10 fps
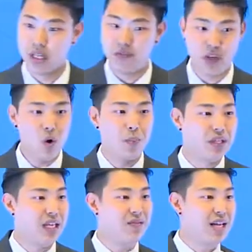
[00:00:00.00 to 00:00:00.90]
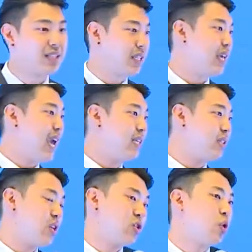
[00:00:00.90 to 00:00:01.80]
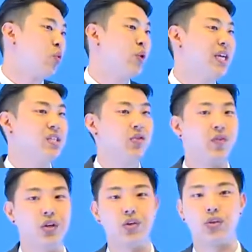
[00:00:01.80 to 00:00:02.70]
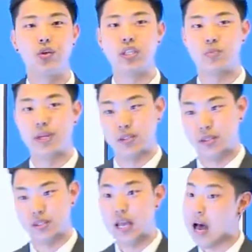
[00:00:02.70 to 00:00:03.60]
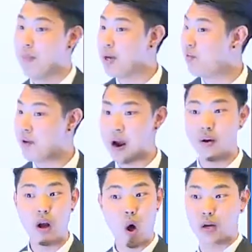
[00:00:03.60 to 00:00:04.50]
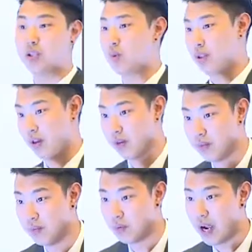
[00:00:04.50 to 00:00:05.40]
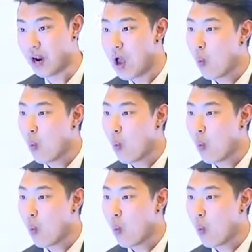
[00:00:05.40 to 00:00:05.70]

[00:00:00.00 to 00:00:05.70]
If you don't believe that's the case, then there's no reason for you to do this business. I'm being very honest with you, right?